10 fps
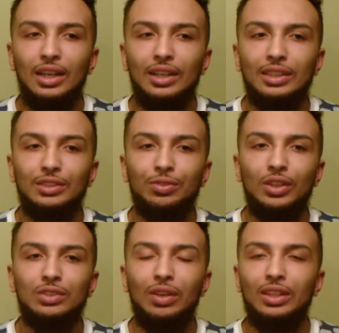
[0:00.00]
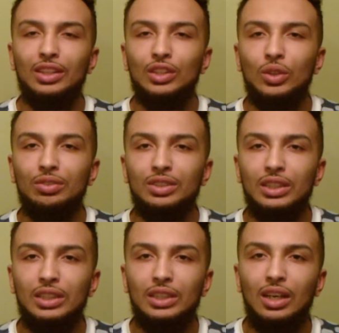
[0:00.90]
His first fight in the
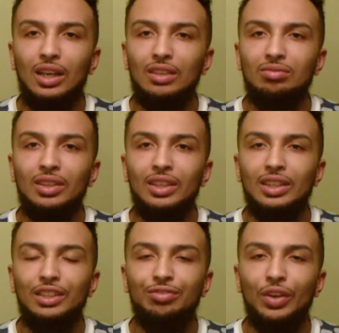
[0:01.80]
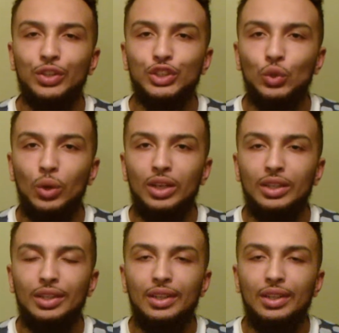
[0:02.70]
UFC, he fell short.